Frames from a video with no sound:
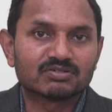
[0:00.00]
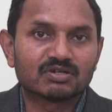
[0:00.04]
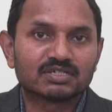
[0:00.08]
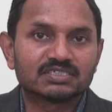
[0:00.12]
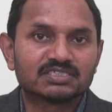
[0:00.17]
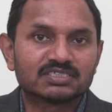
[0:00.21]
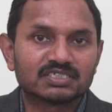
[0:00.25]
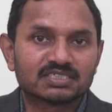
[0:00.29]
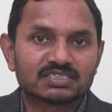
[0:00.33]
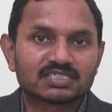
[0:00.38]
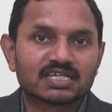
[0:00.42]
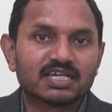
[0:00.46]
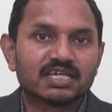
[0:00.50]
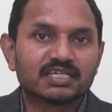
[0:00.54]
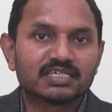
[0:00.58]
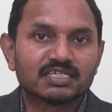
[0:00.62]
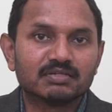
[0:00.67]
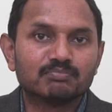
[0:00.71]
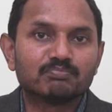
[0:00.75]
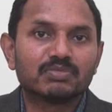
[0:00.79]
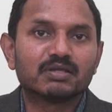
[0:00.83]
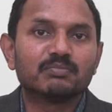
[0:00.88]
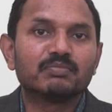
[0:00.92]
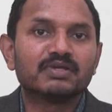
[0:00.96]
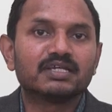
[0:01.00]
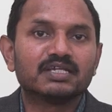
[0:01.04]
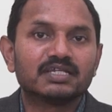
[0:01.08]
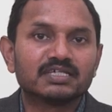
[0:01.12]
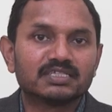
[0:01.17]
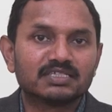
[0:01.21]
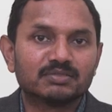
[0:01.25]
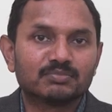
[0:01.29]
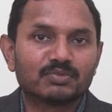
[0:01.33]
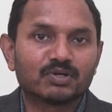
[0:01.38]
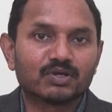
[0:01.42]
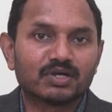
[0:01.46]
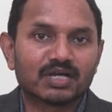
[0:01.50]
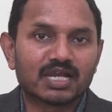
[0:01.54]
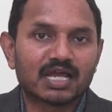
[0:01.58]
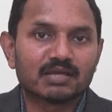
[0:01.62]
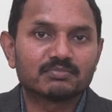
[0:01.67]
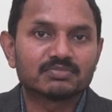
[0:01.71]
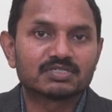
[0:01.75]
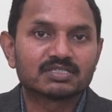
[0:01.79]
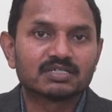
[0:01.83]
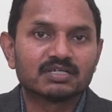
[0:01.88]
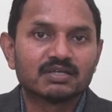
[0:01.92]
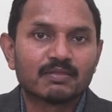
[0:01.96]
not just like implementing the
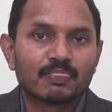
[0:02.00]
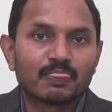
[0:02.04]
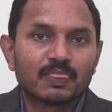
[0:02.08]
programs.